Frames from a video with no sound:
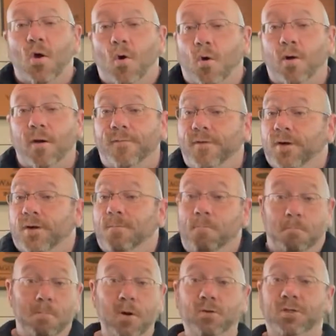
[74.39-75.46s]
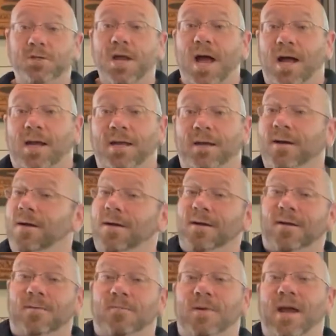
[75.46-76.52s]
or if you're mooch docking
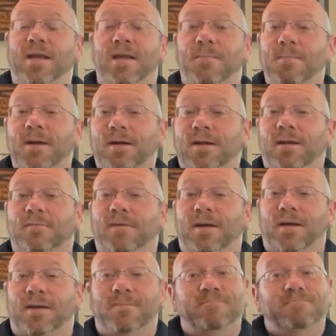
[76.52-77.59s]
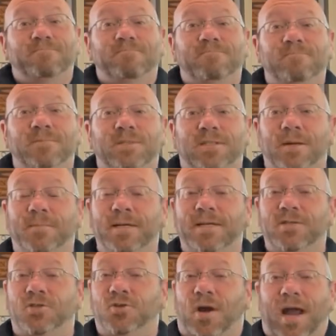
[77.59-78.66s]
in the middle of
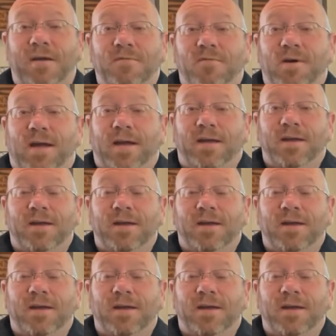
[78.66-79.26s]
somebody's driveway,